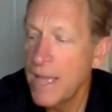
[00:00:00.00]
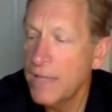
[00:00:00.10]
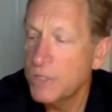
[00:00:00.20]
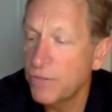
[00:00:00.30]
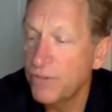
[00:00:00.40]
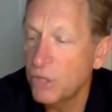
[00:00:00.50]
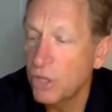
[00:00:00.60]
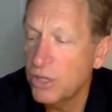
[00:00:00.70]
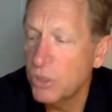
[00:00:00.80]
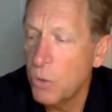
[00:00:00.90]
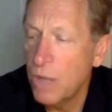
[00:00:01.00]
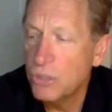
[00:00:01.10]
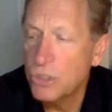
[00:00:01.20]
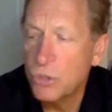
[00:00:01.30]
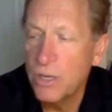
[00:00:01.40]
And so if you look at the
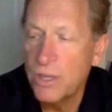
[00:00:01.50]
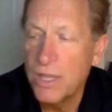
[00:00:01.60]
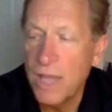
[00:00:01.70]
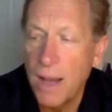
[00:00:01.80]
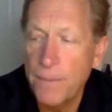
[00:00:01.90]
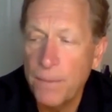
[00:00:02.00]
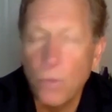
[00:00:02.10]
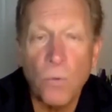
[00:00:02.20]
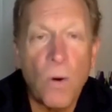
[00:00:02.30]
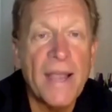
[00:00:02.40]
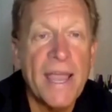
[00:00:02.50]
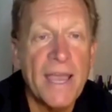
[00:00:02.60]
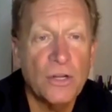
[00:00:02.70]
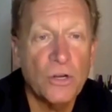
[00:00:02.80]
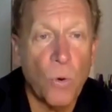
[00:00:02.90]
Welch Grid, the upper
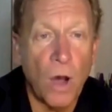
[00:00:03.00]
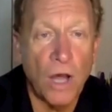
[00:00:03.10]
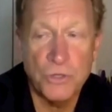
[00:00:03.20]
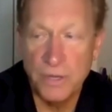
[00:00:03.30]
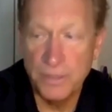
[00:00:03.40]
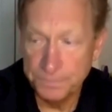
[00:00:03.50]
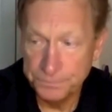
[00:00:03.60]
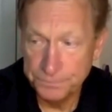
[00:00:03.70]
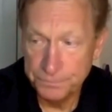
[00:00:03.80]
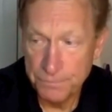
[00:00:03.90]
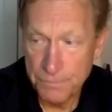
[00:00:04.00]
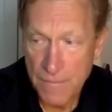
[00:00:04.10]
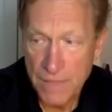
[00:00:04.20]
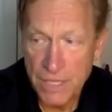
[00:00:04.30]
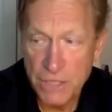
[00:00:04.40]
right-hand quadrant,
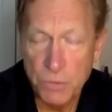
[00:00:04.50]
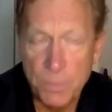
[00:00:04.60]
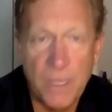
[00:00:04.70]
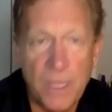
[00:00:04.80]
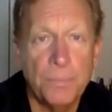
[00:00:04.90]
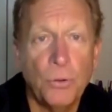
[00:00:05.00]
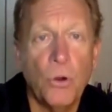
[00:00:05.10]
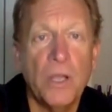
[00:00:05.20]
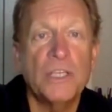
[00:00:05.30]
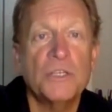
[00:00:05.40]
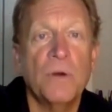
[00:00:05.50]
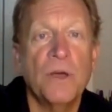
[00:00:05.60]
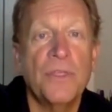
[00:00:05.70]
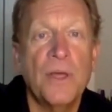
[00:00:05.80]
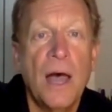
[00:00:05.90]
these would be employees
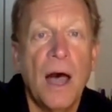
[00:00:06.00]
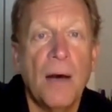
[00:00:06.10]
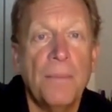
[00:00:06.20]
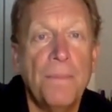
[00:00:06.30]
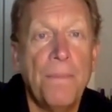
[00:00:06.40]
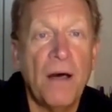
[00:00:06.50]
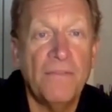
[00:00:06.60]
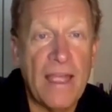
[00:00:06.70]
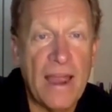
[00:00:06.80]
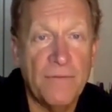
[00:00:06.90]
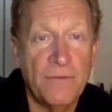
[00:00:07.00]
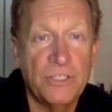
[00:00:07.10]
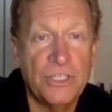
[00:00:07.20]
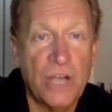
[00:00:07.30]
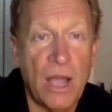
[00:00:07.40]
with above
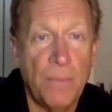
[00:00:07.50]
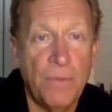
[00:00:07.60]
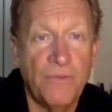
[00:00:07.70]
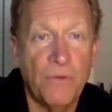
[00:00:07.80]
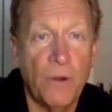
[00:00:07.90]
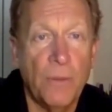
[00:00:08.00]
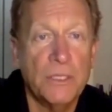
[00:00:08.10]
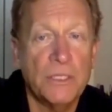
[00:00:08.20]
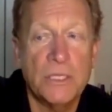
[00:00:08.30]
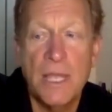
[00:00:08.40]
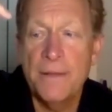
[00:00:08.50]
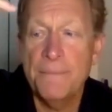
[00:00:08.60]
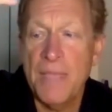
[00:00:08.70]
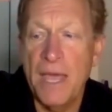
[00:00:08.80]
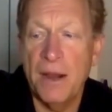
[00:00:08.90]
average job performance
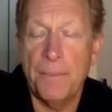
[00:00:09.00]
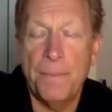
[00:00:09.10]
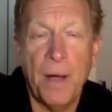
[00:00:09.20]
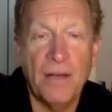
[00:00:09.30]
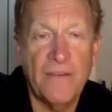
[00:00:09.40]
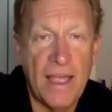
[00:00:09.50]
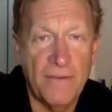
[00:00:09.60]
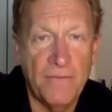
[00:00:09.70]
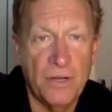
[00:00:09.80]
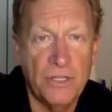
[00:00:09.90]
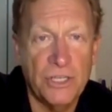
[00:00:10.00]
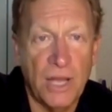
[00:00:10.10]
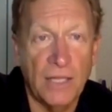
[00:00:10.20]
and above average